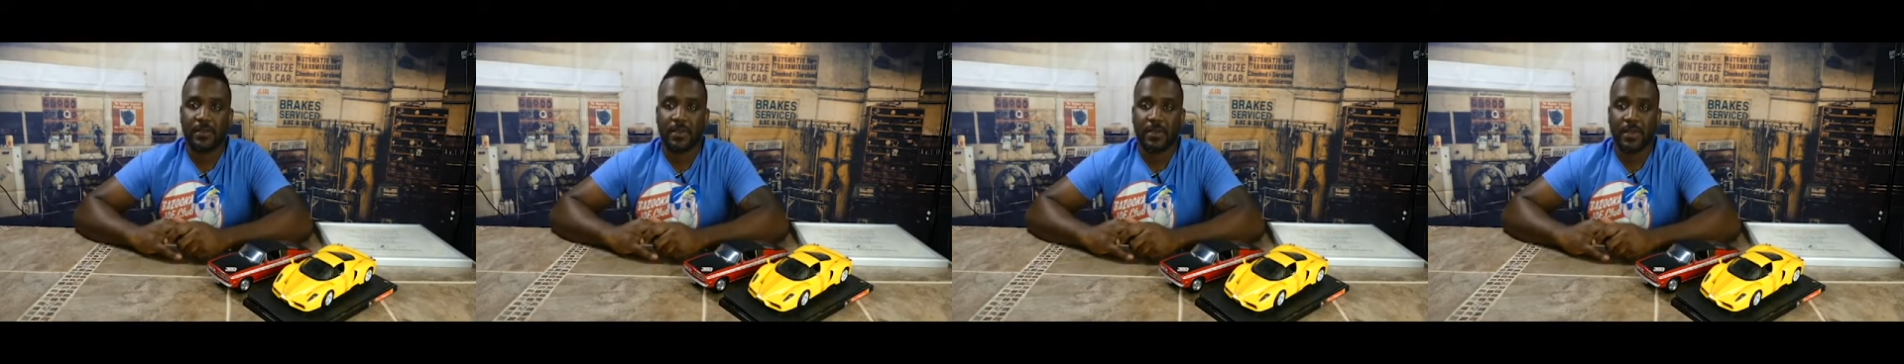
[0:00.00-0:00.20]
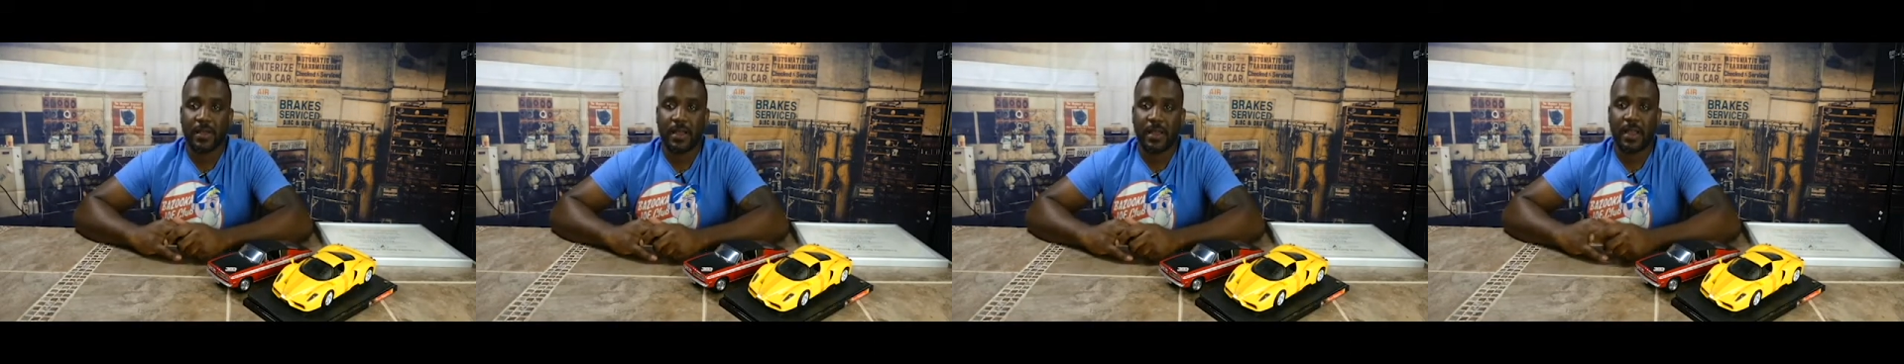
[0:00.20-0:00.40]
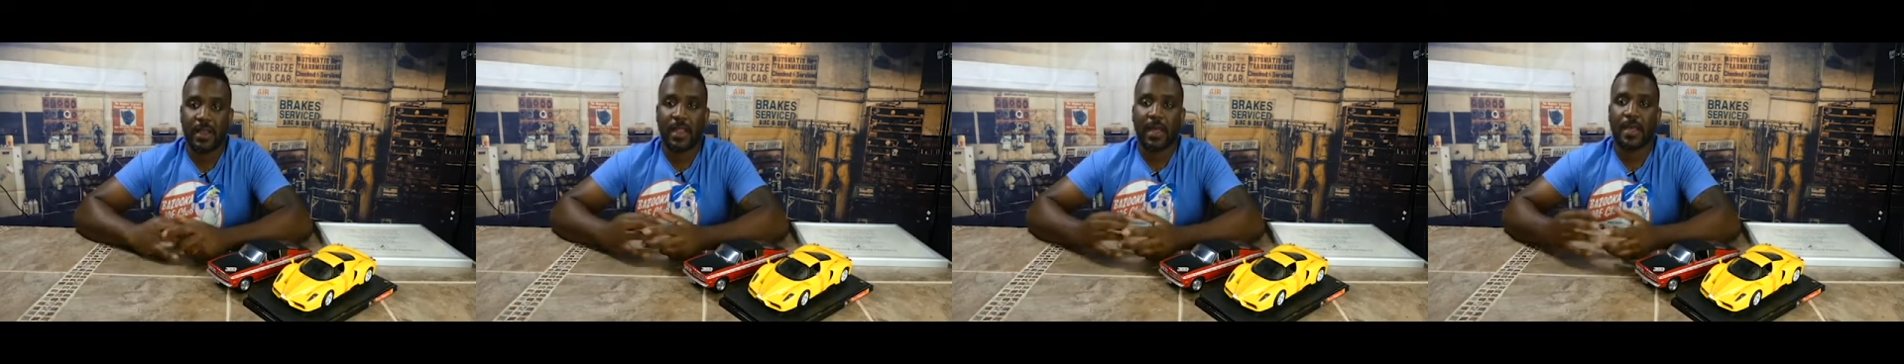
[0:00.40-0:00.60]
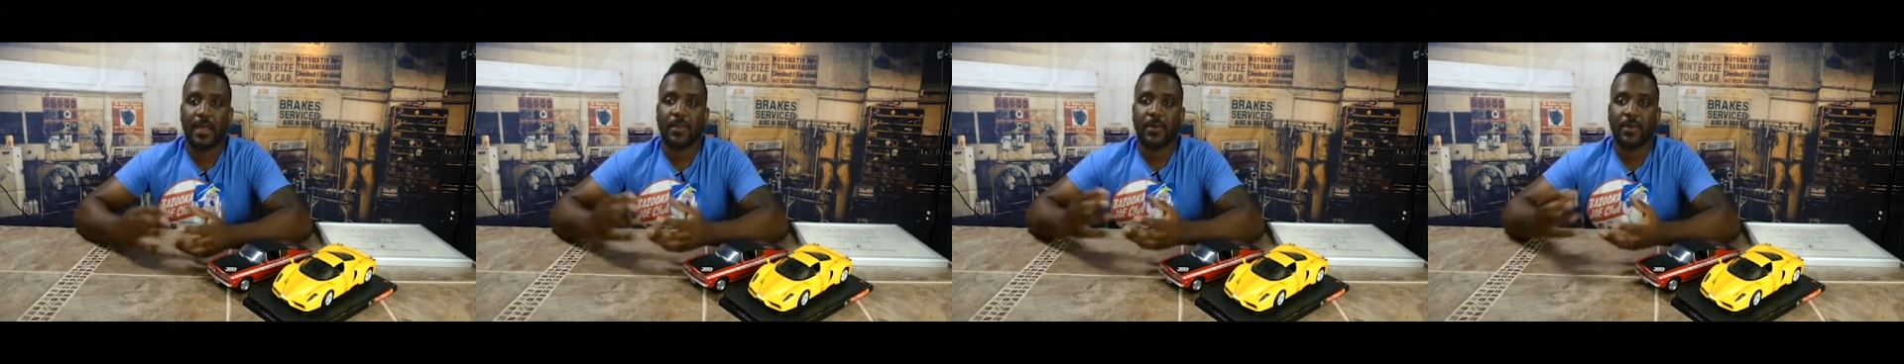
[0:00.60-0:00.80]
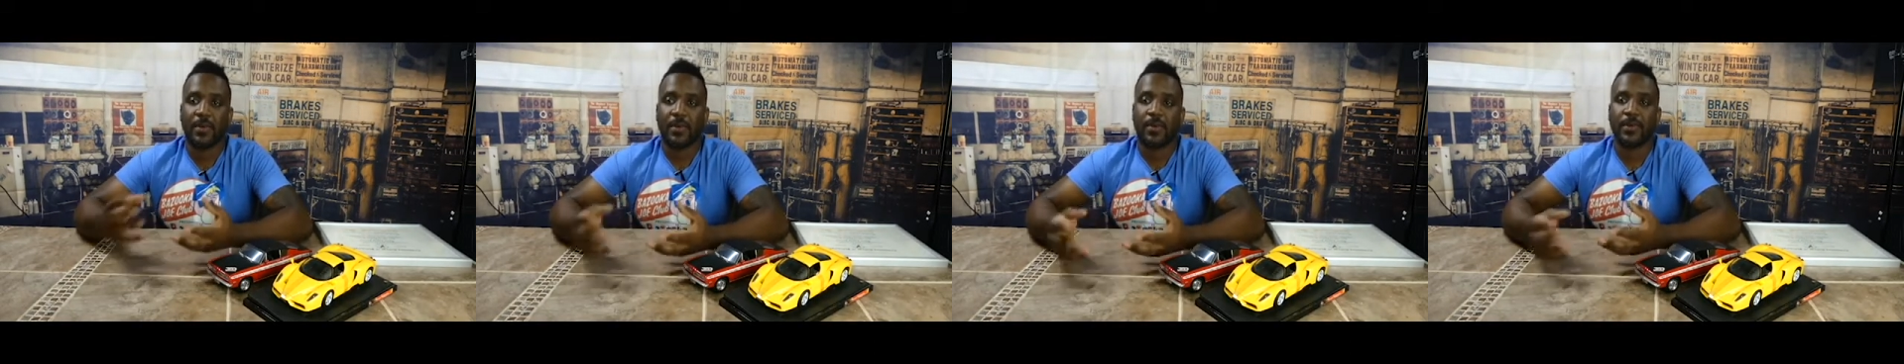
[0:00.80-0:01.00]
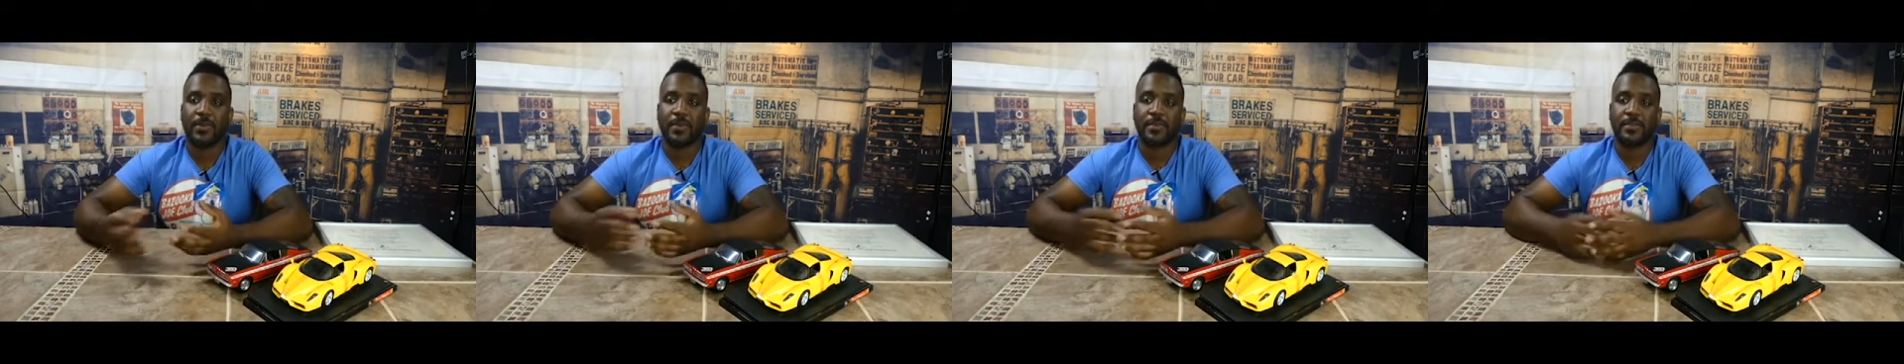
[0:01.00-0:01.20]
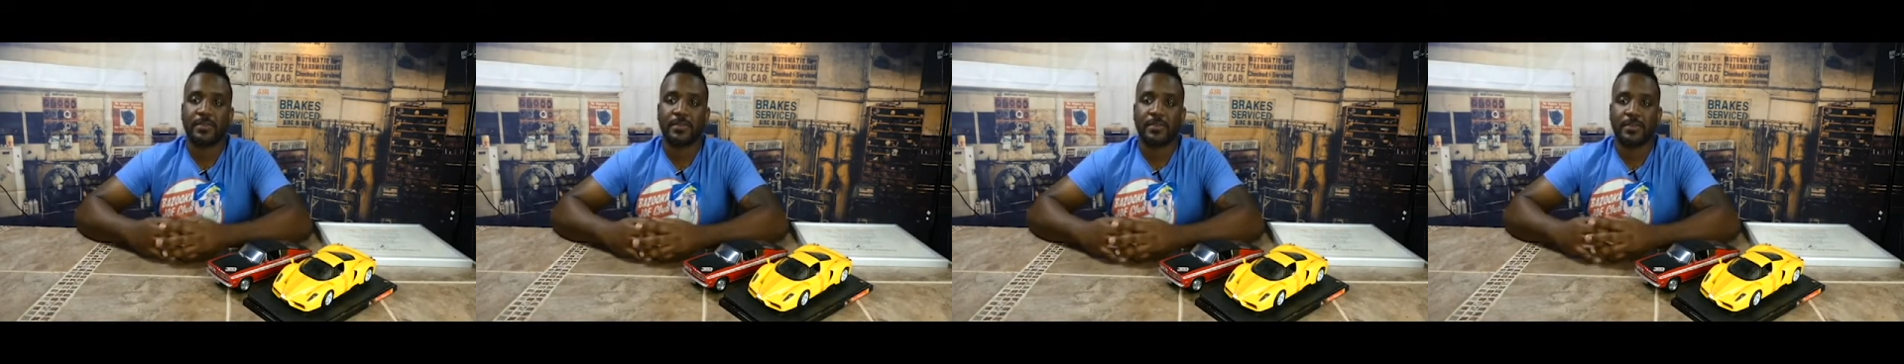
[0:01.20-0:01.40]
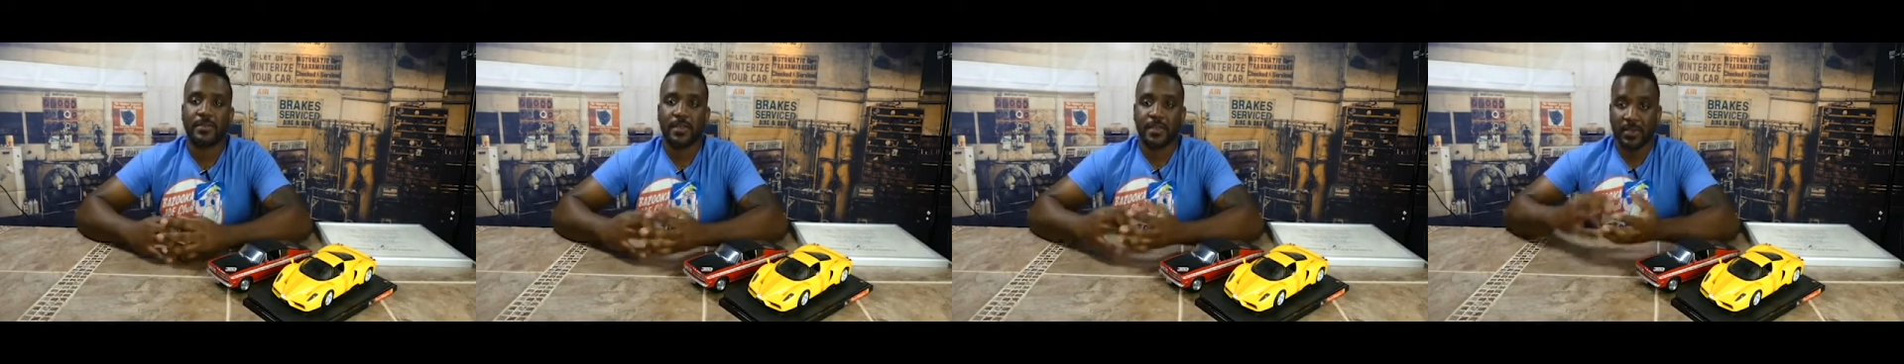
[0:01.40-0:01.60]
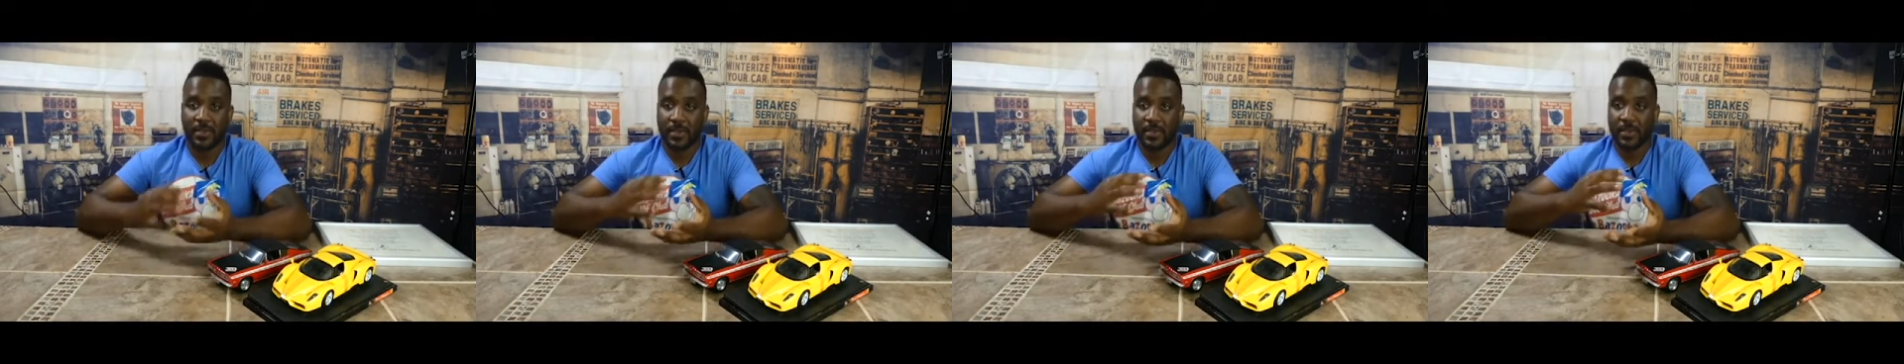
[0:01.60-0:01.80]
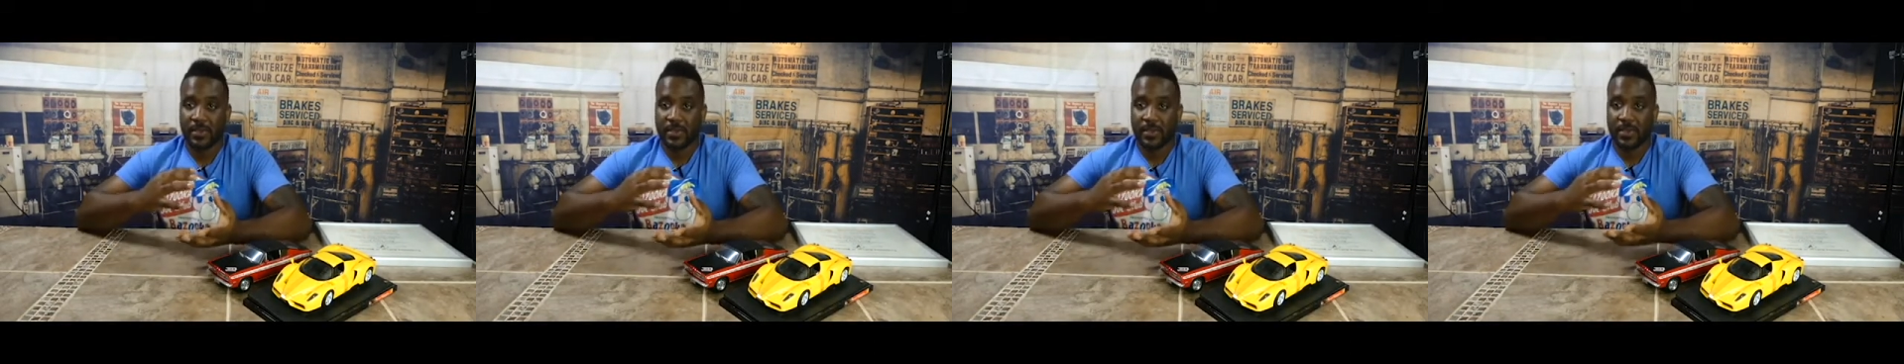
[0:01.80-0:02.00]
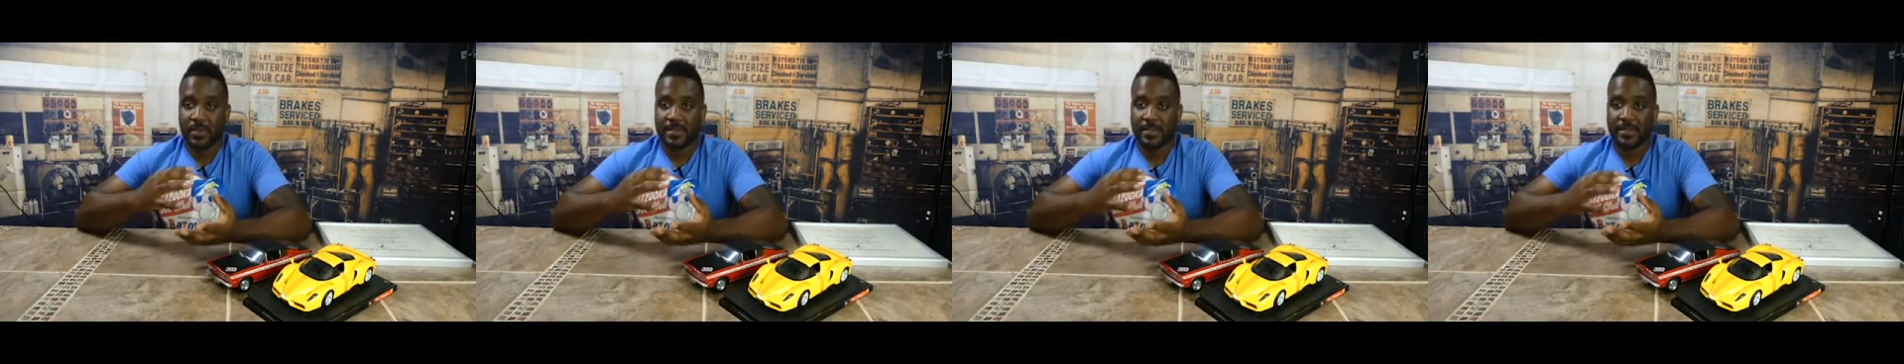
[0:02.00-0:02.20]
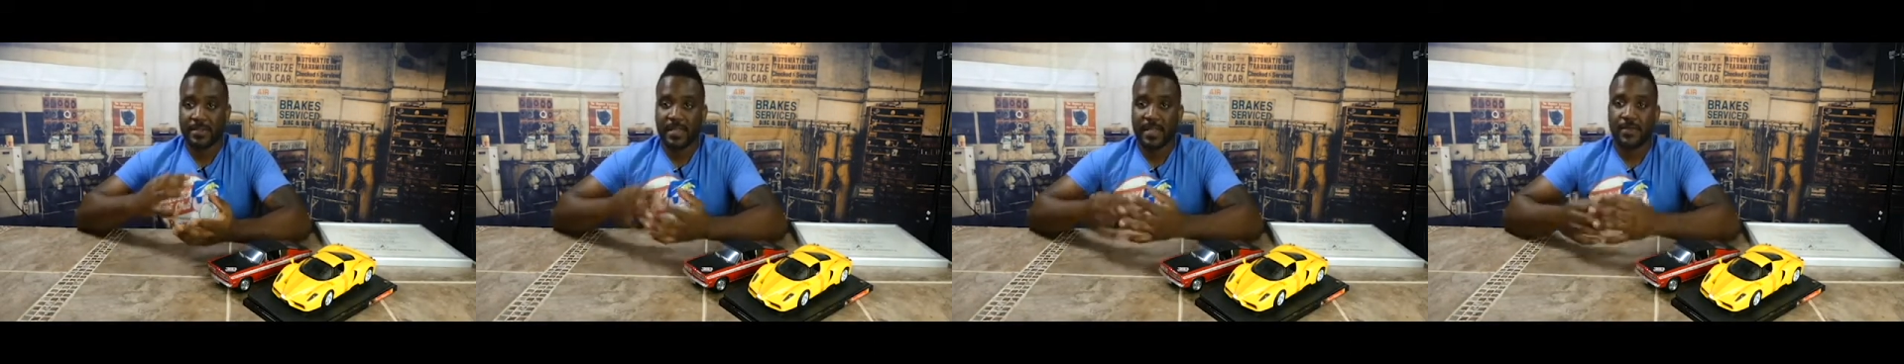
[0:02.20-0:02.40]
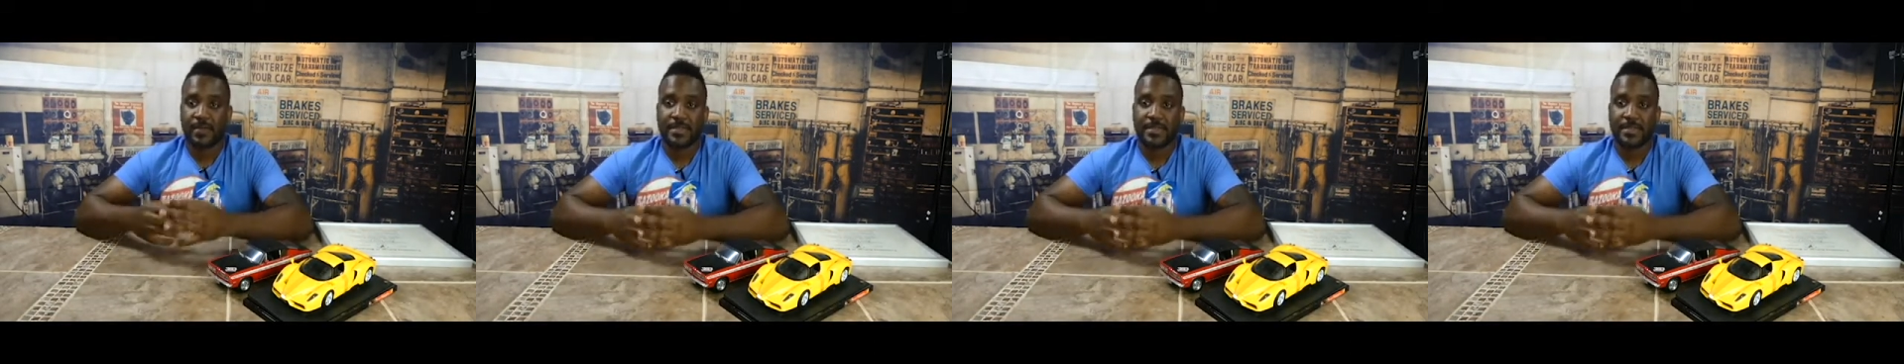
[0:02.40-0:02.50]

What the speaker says: a lot longer. Stay